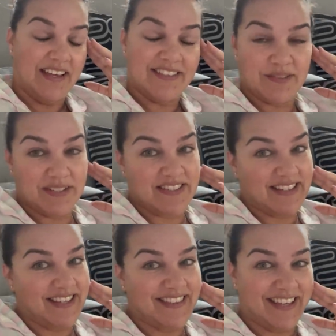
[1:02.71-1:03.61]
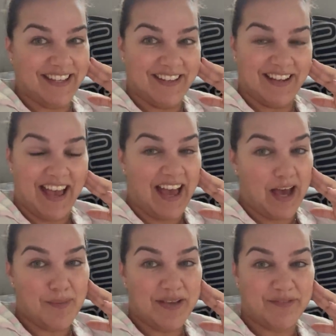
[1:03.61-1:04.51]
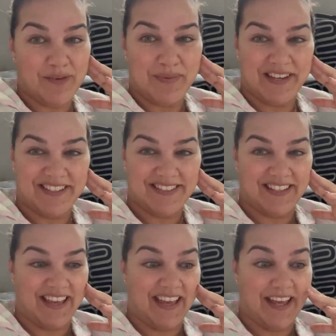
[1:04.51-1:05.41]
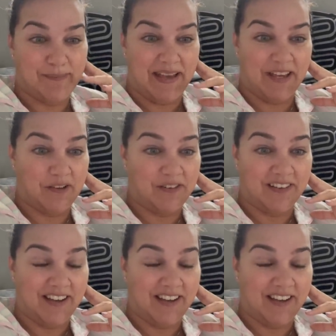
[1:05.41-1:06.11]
Just want to say thank you to Arby for purchasing a handbag hook.